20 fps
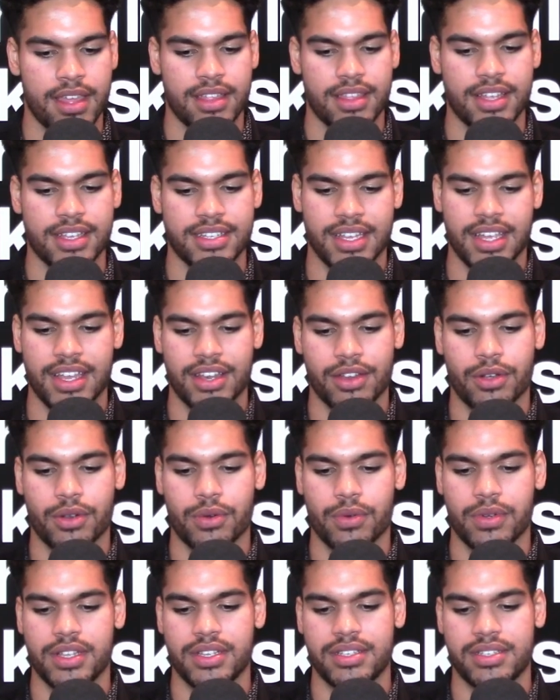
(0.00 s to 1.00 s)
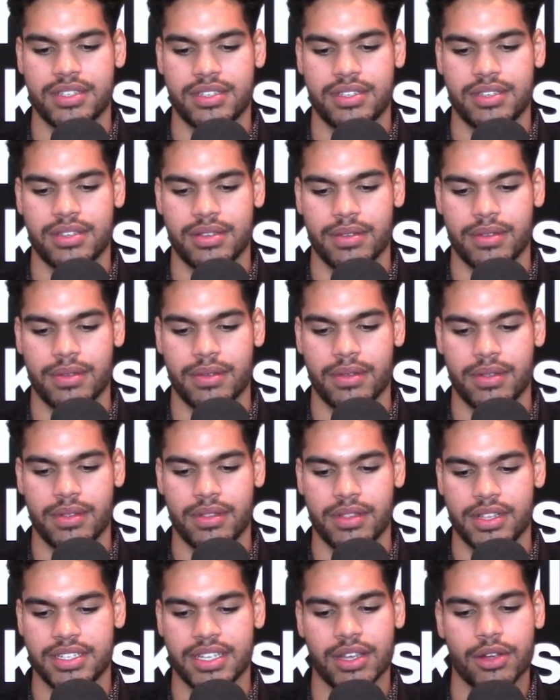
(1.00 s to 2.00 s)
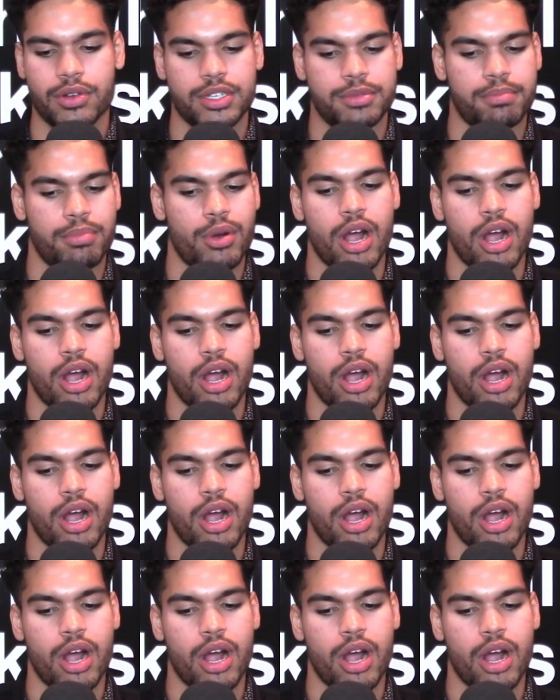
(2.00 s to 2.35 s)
this increased these increased